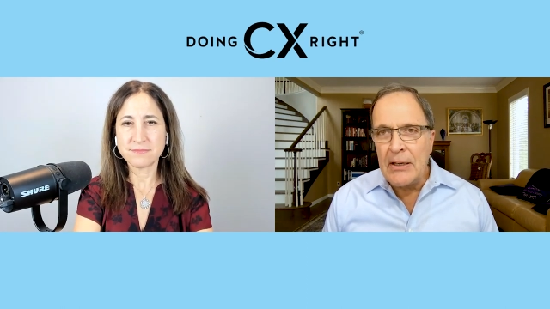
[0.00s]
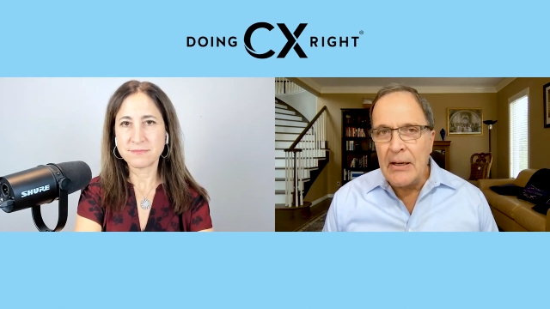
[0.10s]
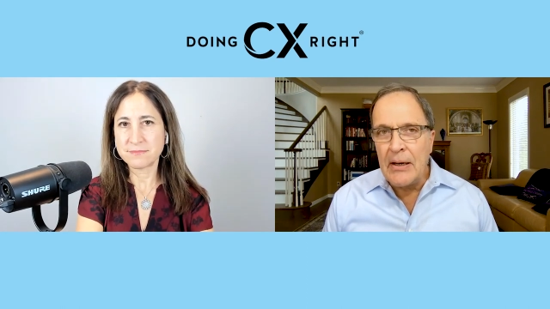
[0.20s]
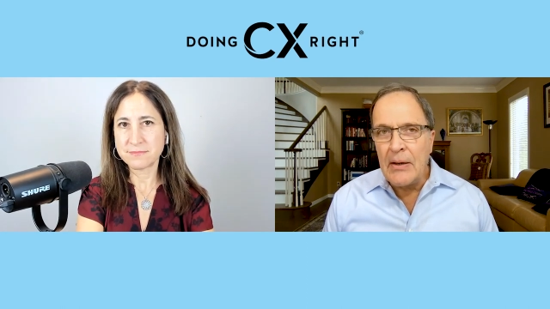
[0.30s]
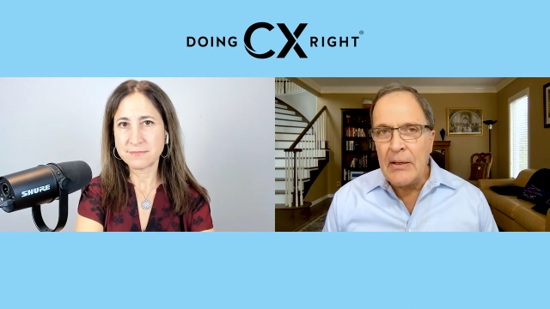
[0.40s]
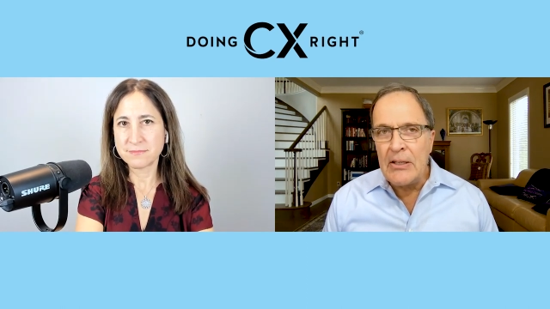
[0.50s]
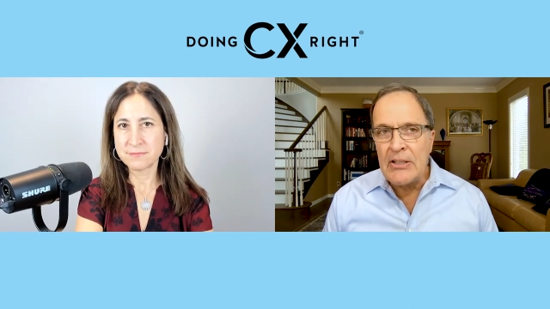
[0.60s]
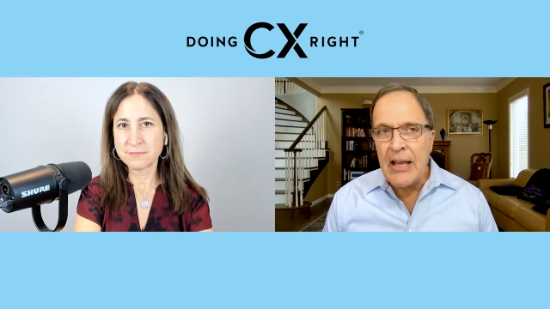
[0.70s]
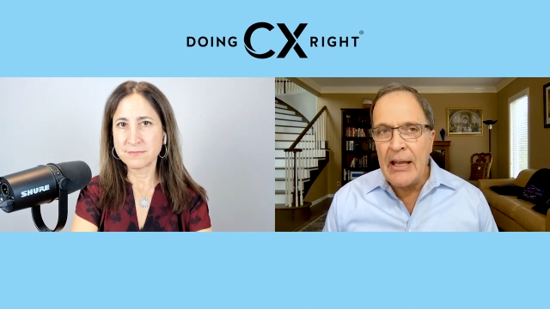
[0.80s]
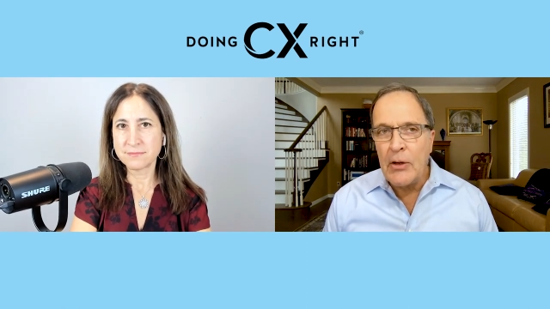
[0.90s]
Speaker 1: Uh,
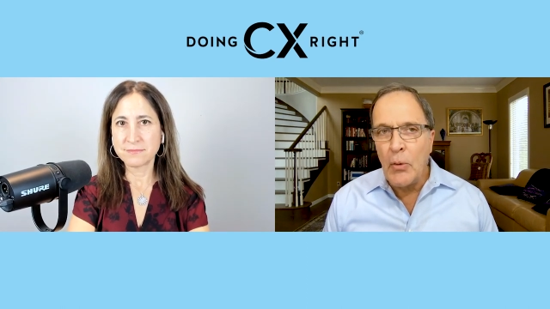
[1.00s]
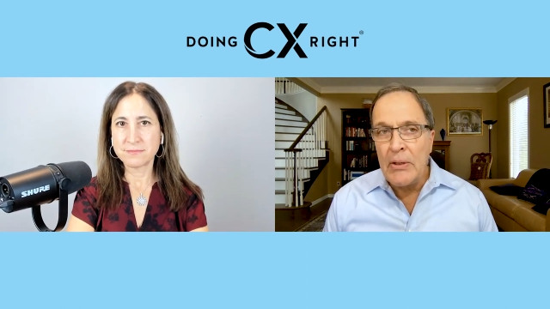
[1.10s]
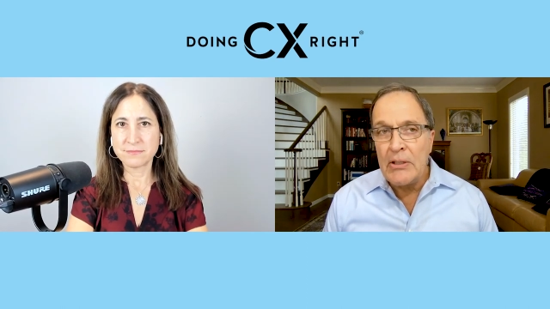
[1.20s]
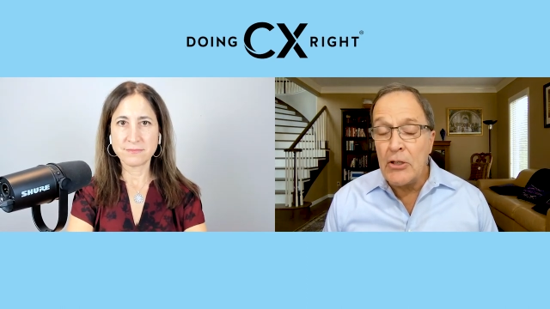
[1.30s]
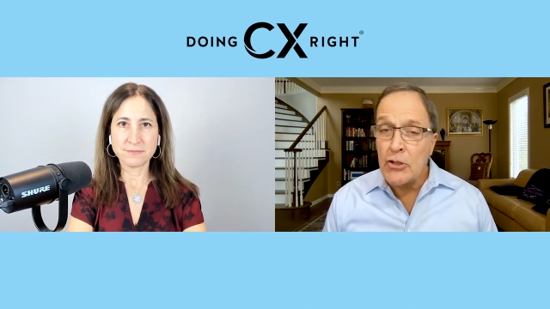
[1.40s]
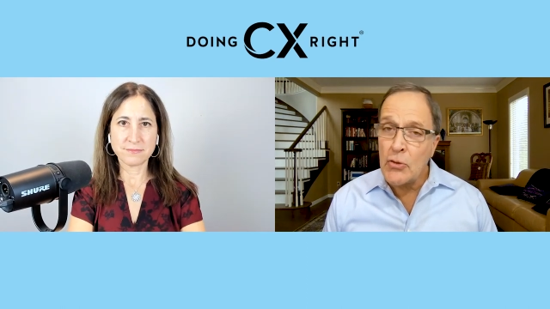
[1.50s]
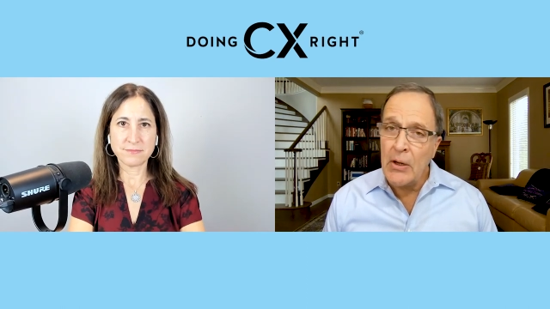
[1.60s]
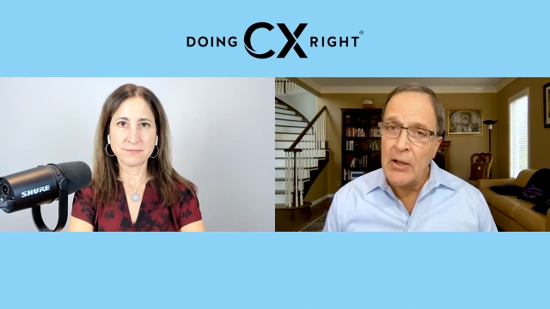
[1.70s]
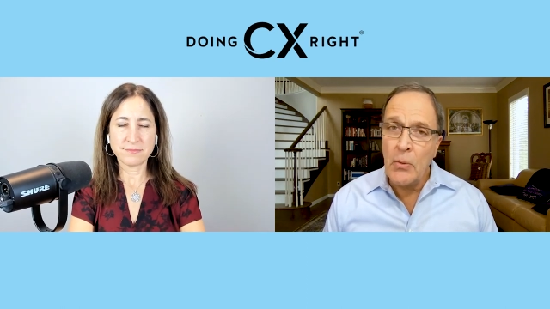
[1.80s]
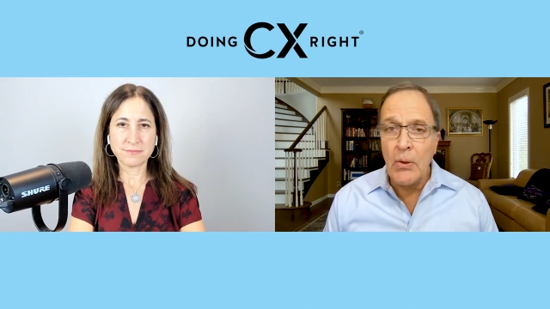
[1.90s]
is A I going to
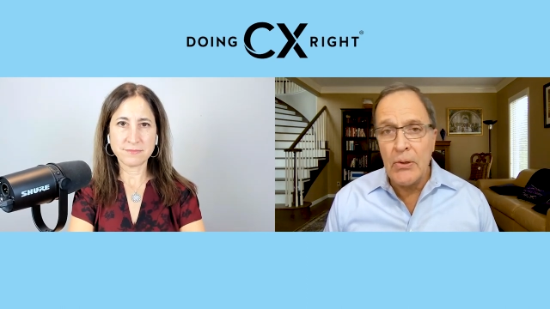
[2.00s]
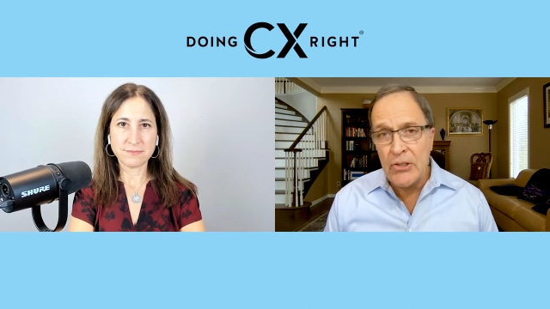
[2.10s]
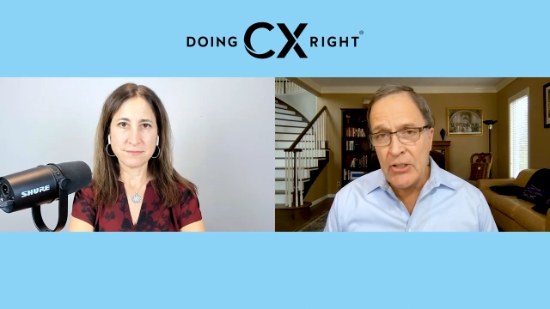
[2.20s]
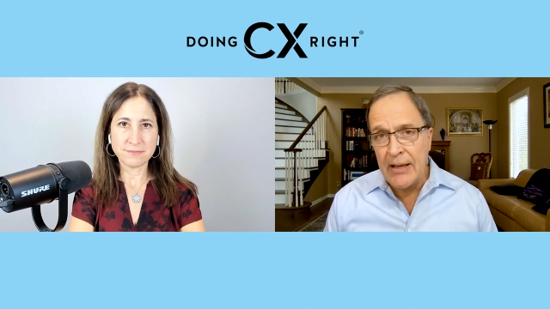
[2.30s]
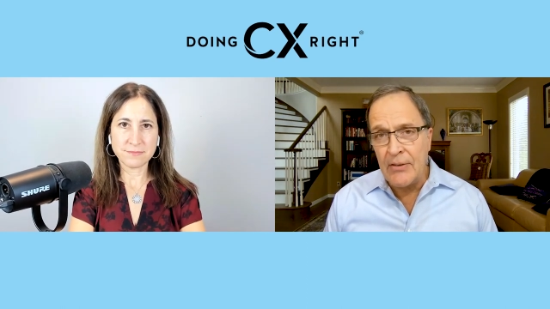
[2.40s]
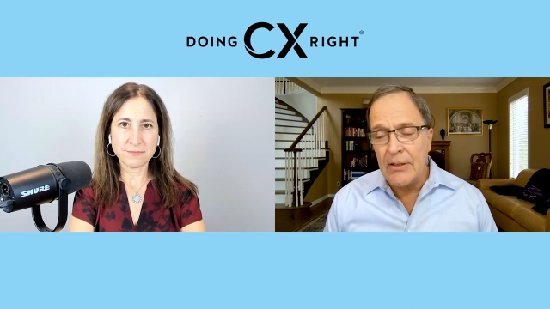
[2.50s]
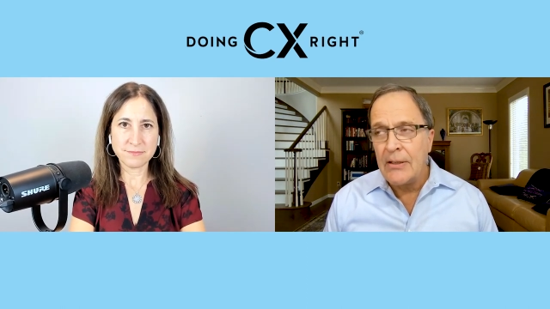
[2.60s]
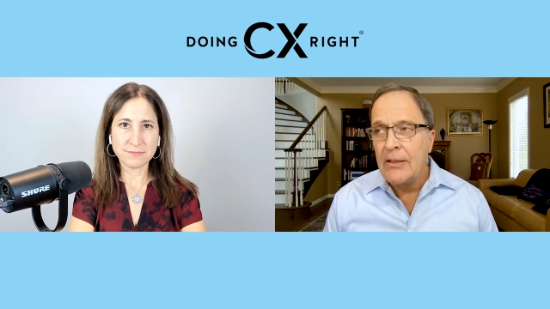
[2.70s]
destroy the world or save it?